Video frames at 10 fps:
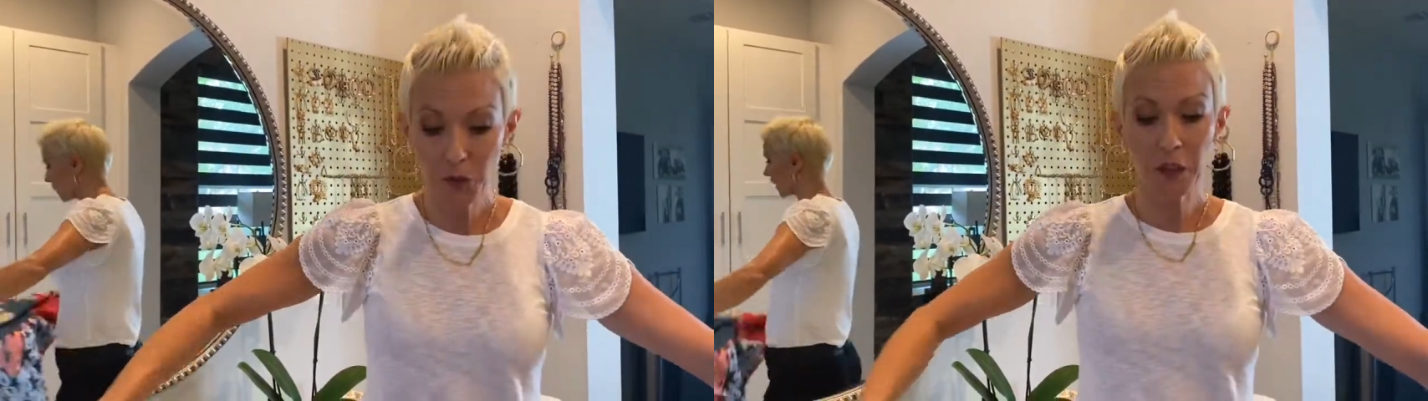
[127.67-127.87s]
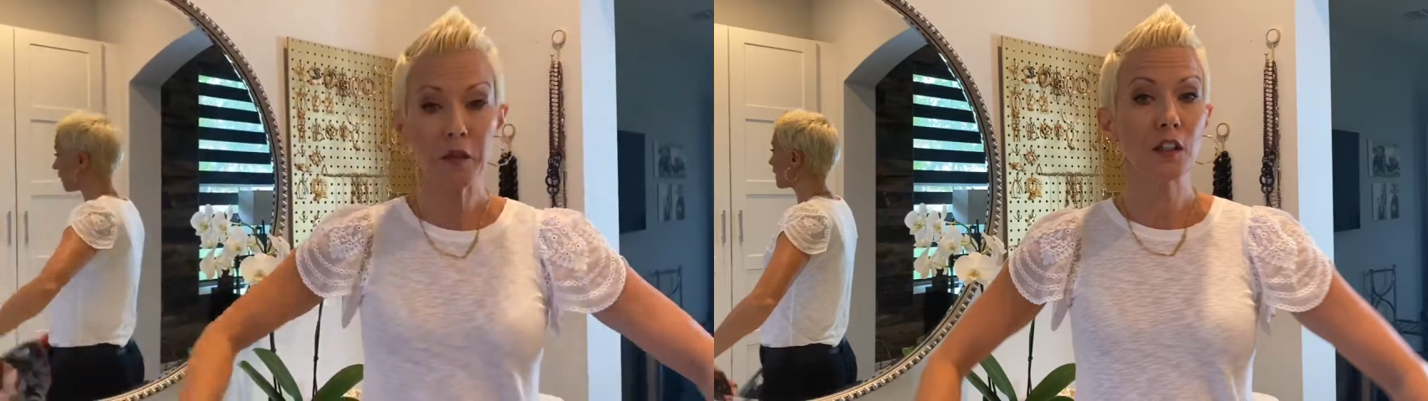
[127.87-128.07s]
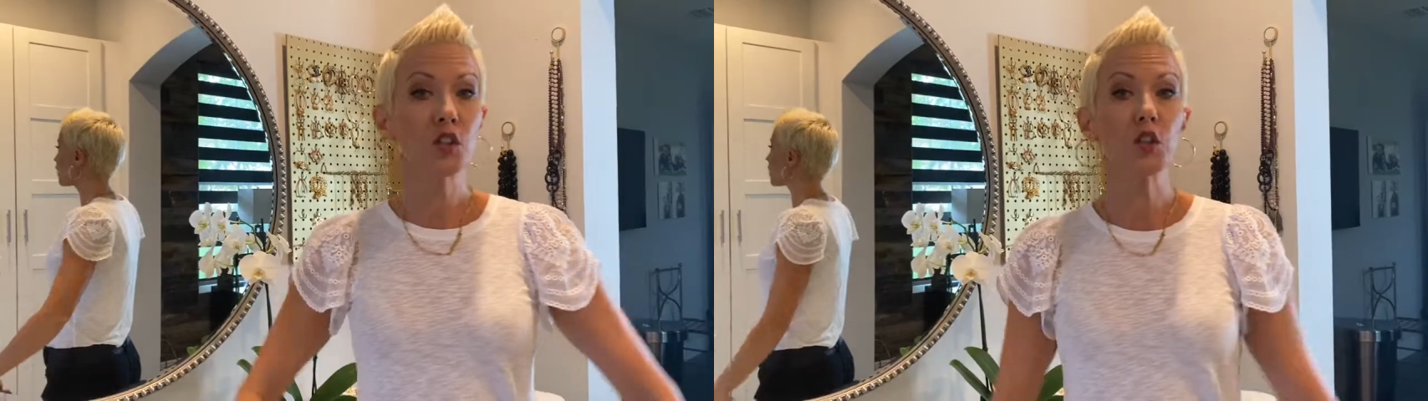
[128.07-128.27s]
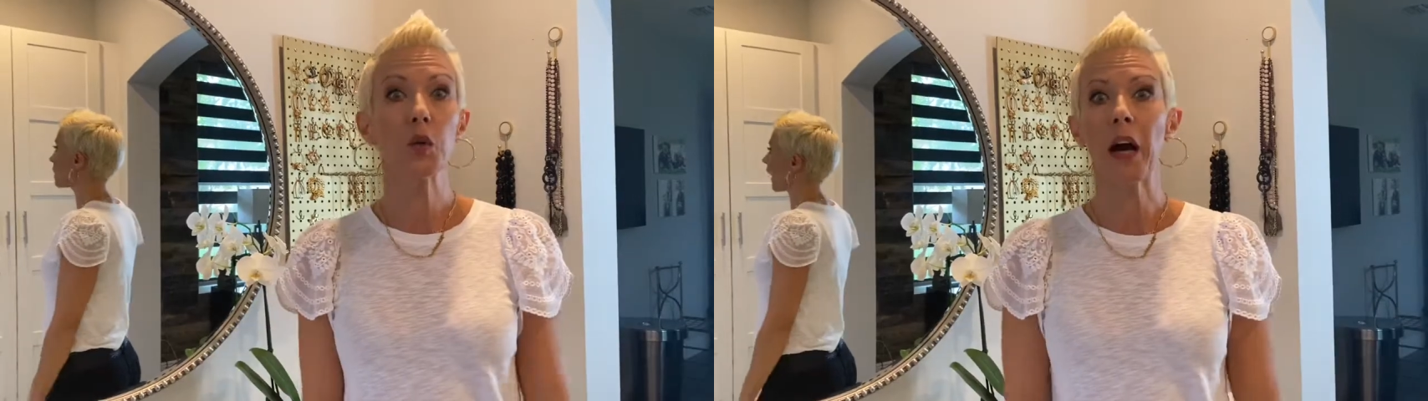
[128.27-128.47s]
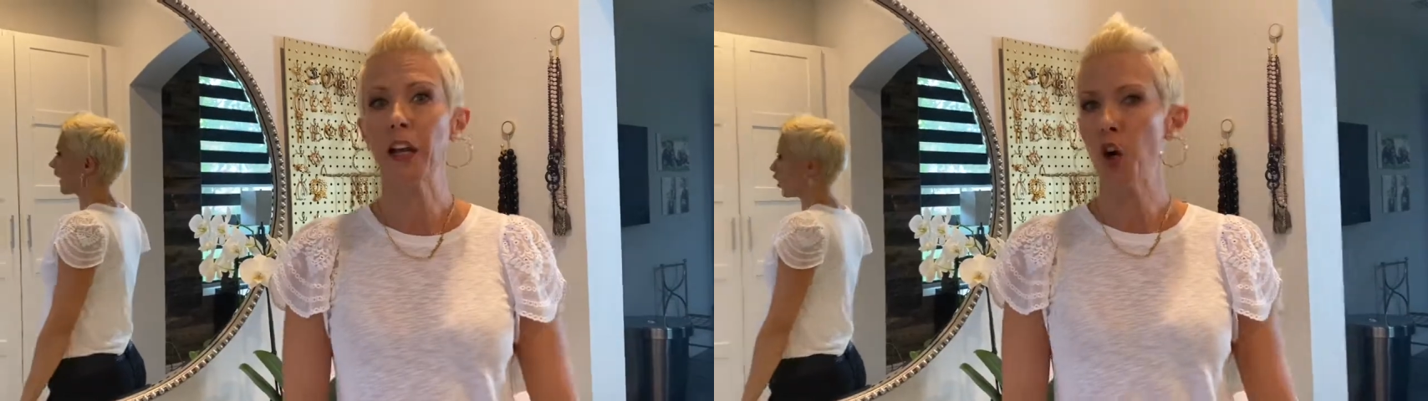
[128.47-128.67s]
one I'm going to do,
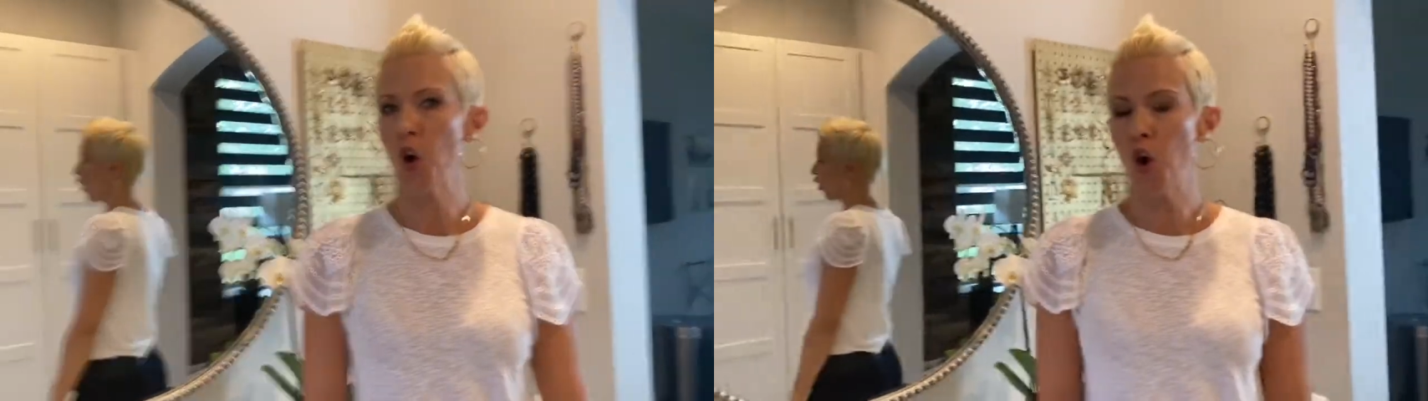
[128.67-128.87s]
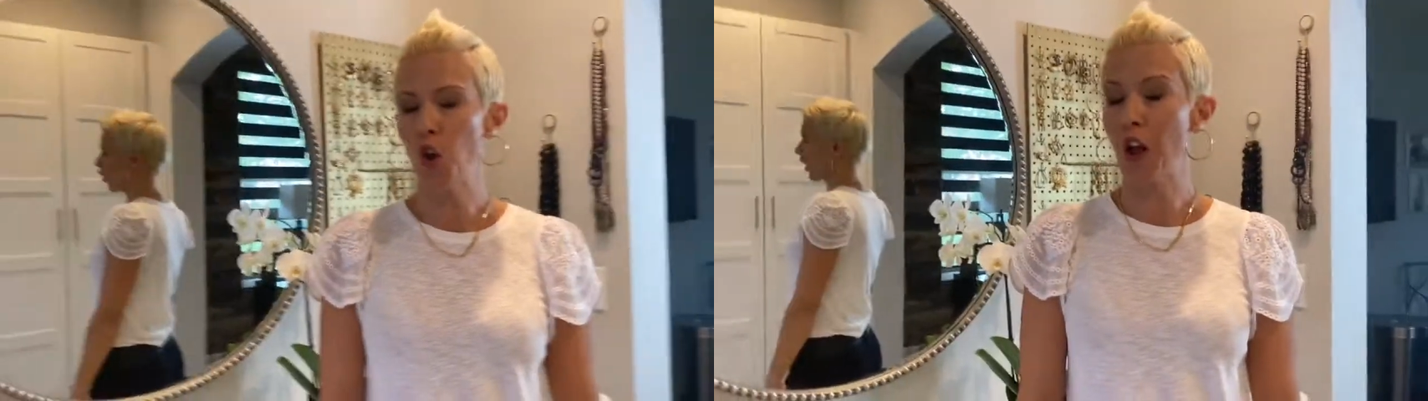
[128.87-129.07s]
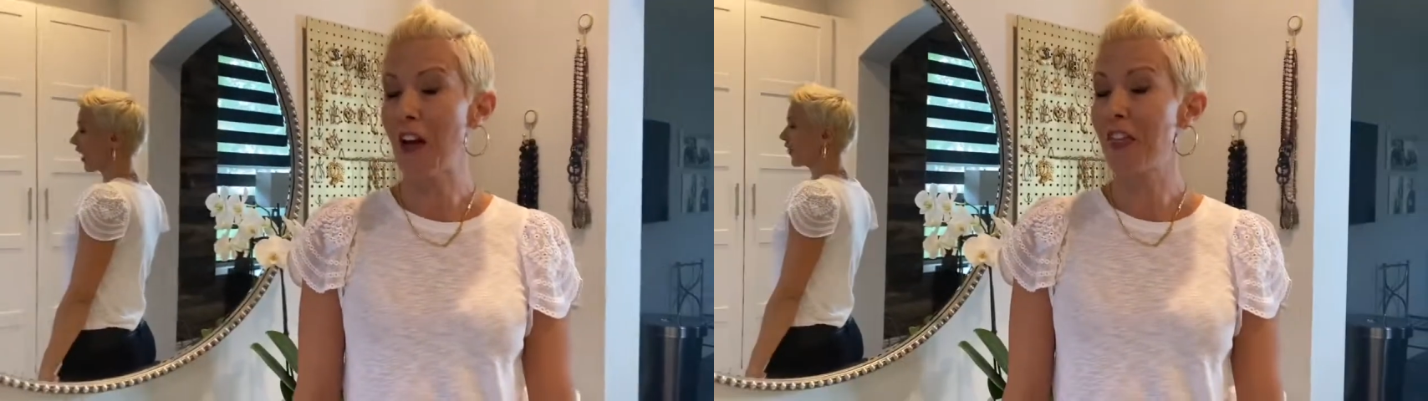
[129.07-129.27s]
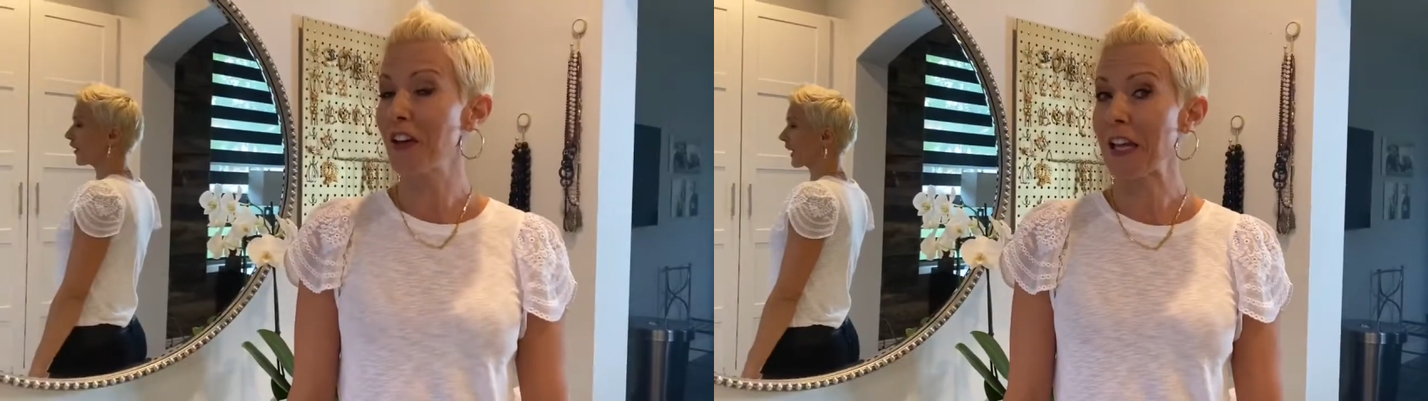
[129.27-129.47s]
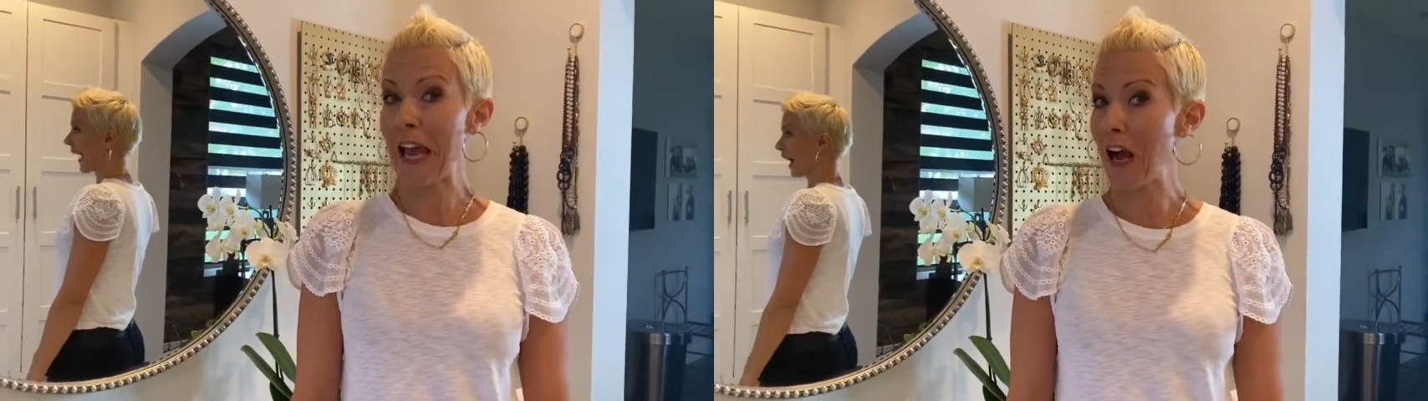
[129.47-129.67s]
I call the
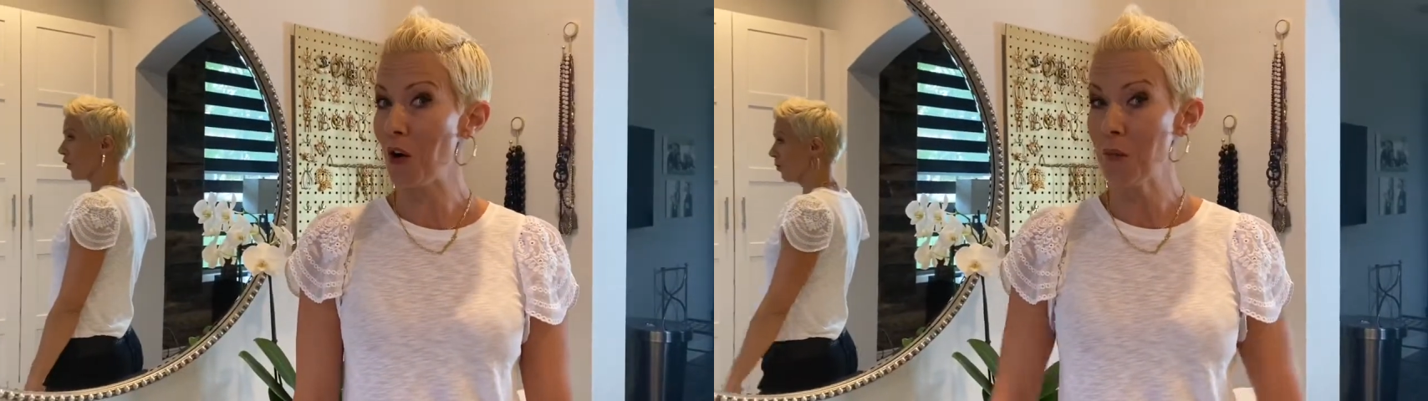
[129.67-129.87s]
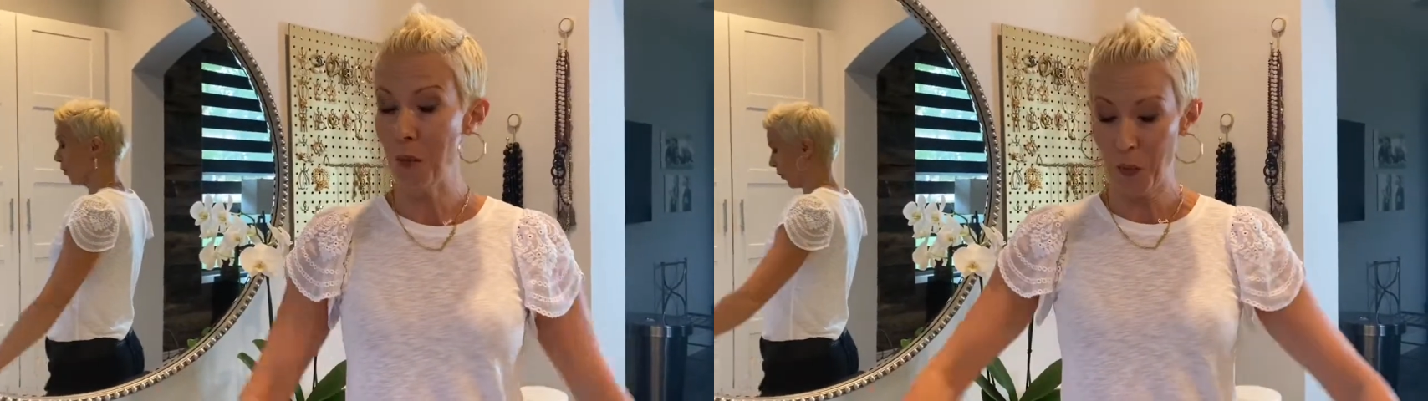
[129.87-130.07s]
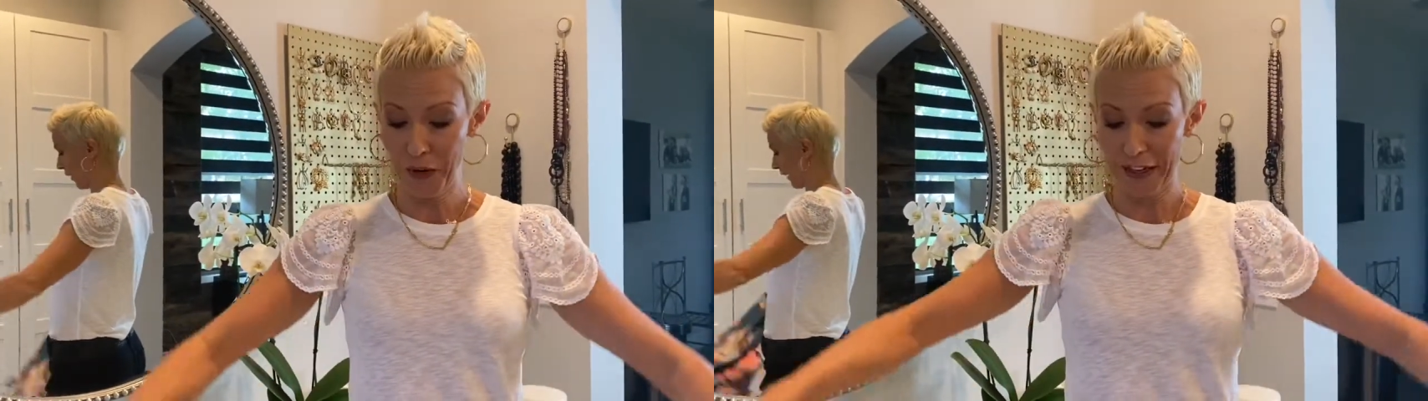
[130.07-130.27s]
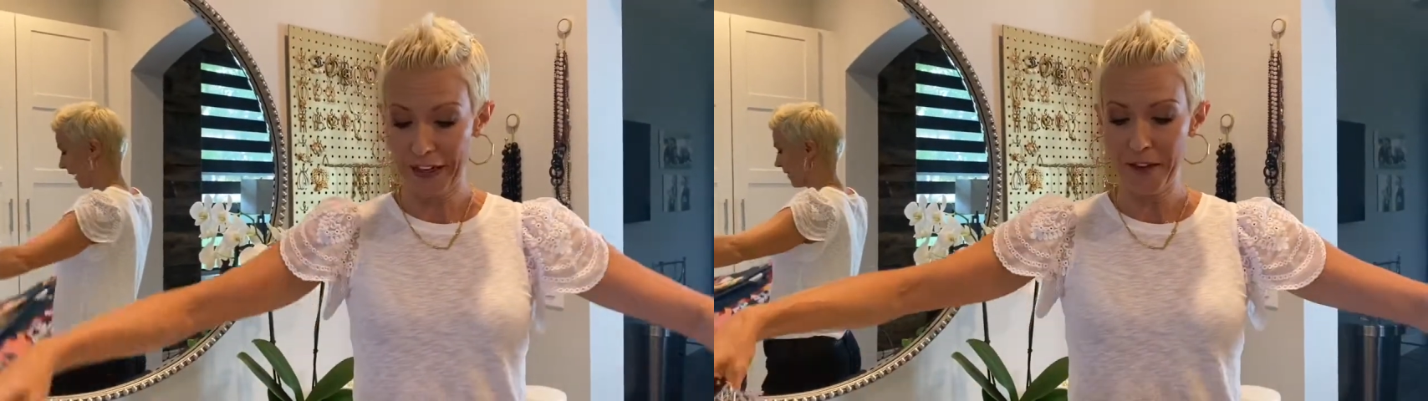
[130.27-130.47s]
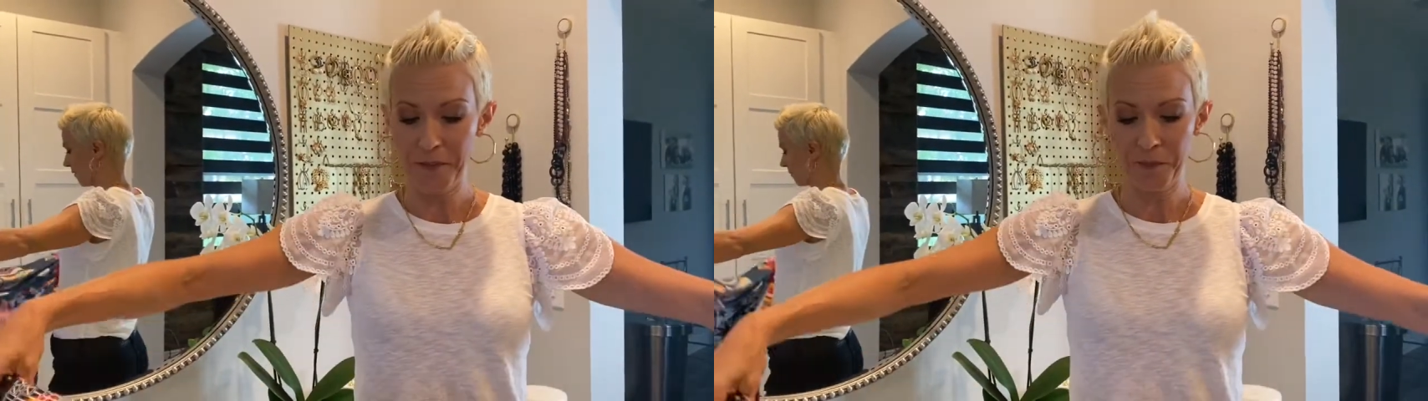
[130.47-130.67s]
cowboy.